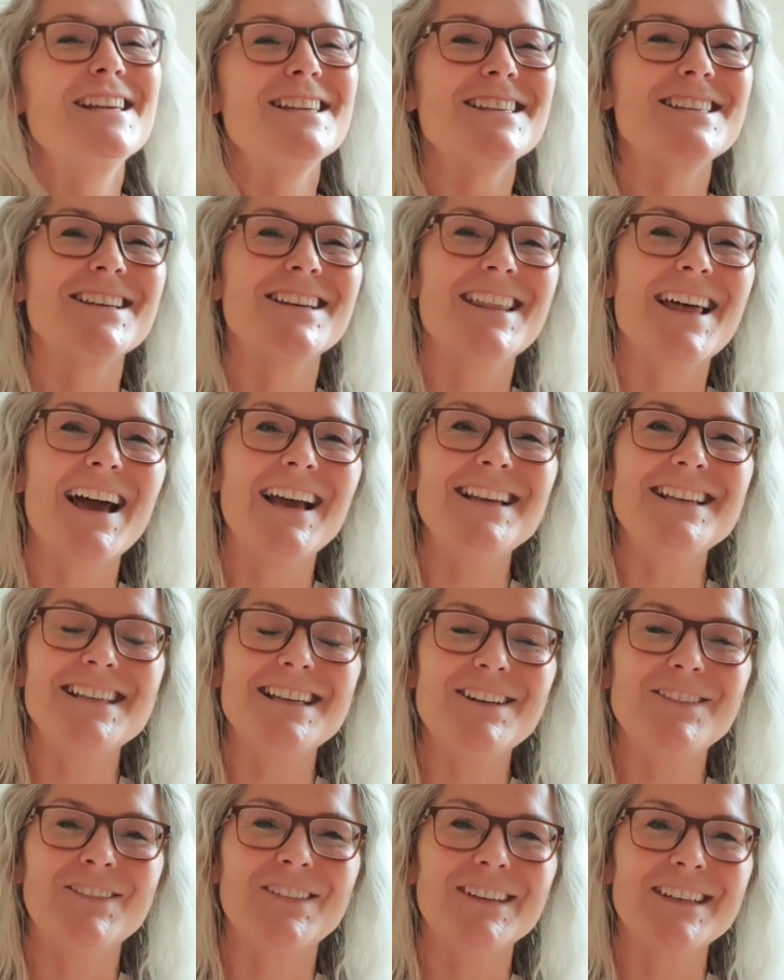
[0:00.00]
So that is
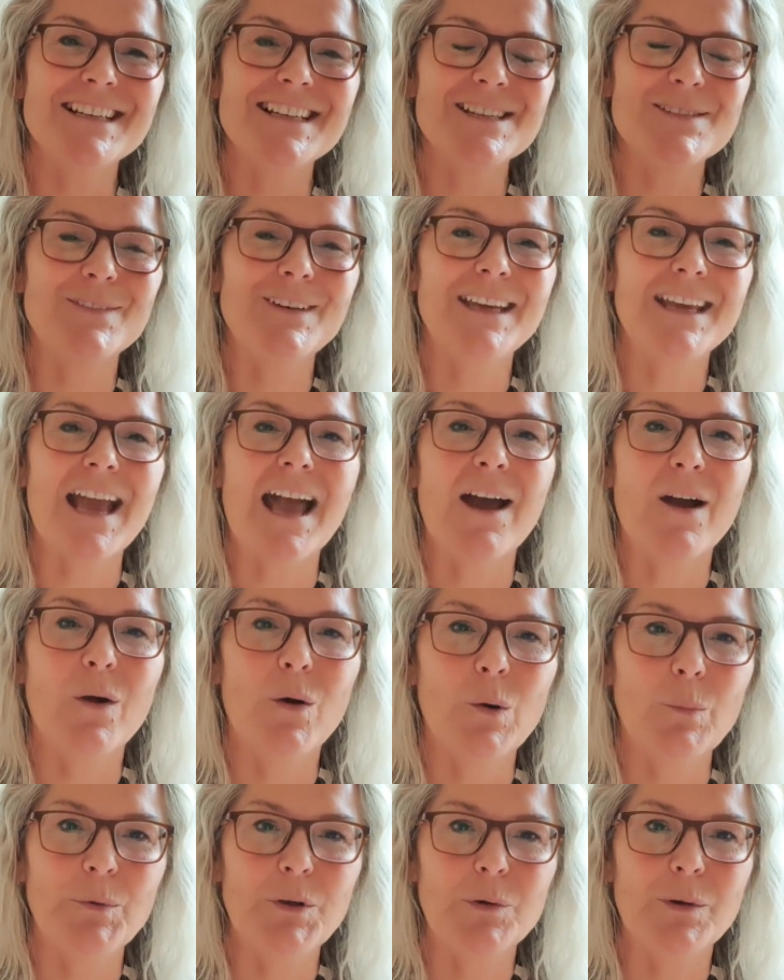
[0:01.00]
it for this week. I
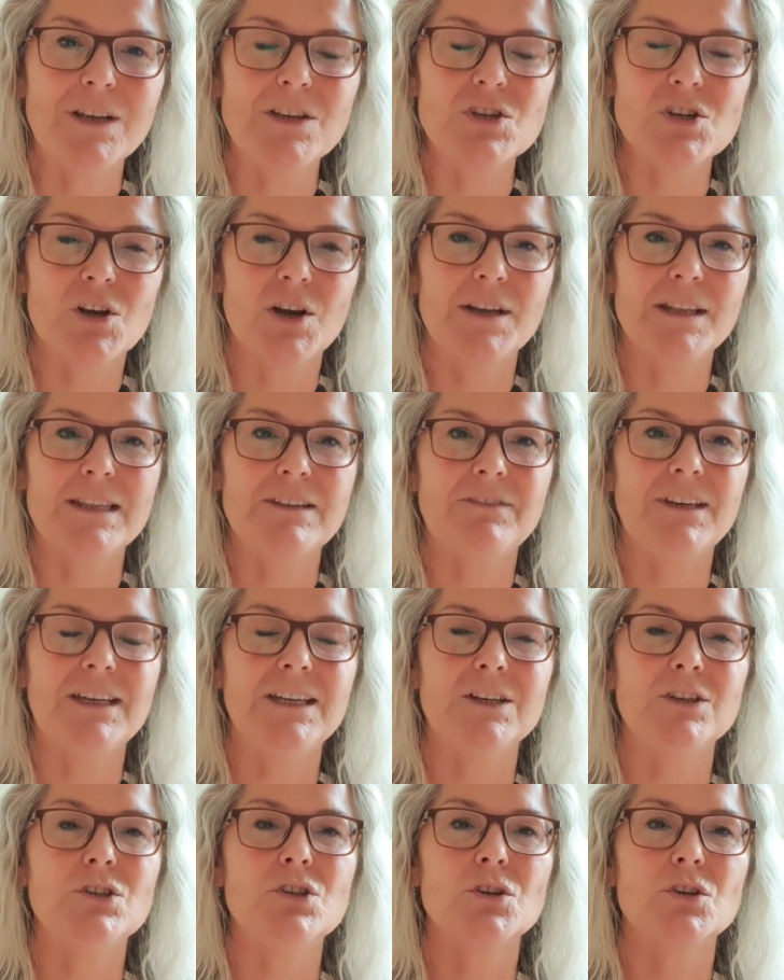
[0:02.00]
hope you enjoyed the video.